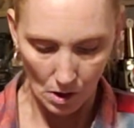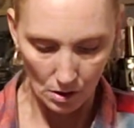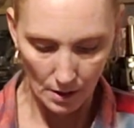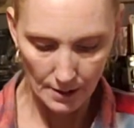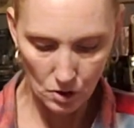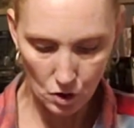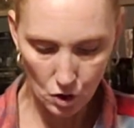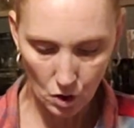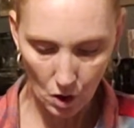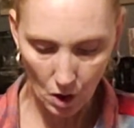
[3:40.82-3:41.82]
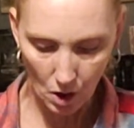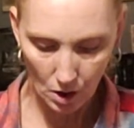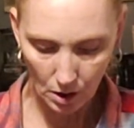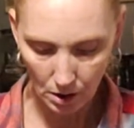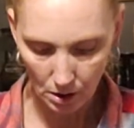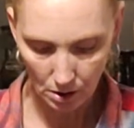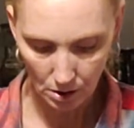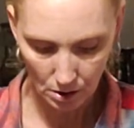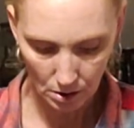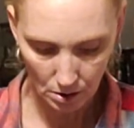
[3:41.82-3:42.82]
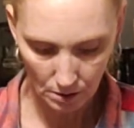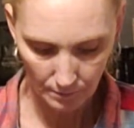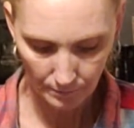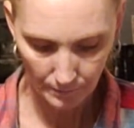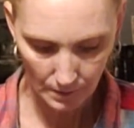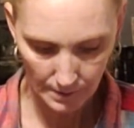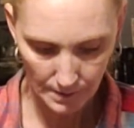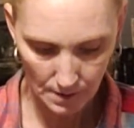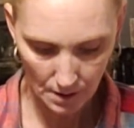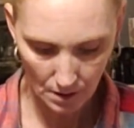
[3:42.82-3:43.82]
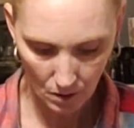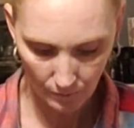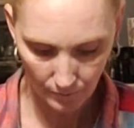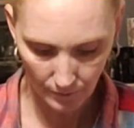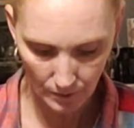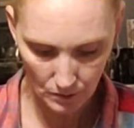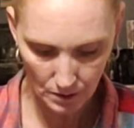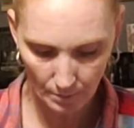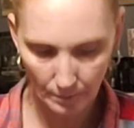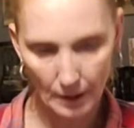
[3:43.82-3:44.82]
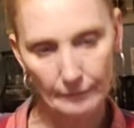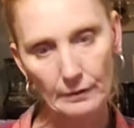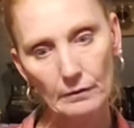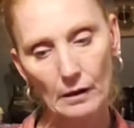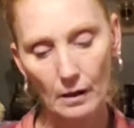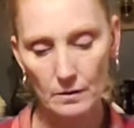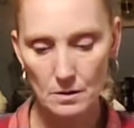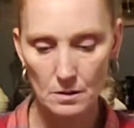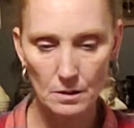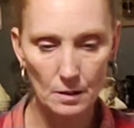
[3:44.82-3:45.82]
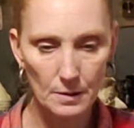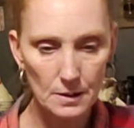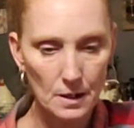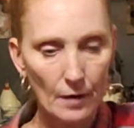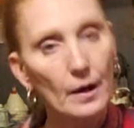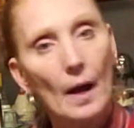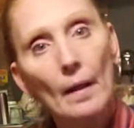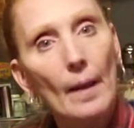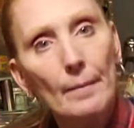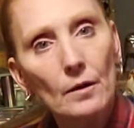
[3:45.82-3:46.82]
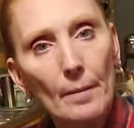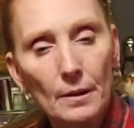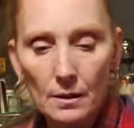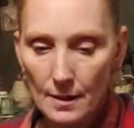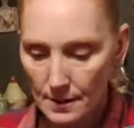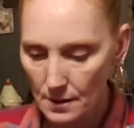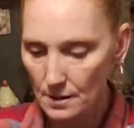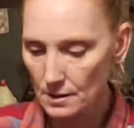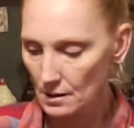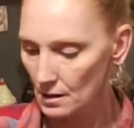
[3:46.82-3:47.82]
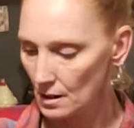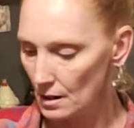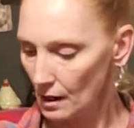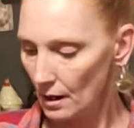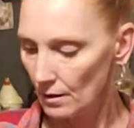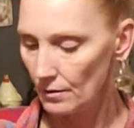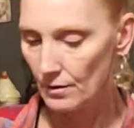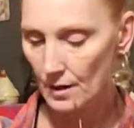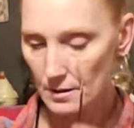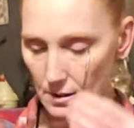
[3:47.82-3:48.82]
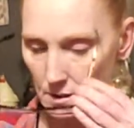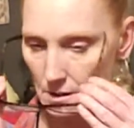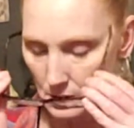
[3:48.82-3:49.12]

Let's talk. Let's see. Hopefully there's some left. Okay, this is going to be scary. Let me grab my glasses. This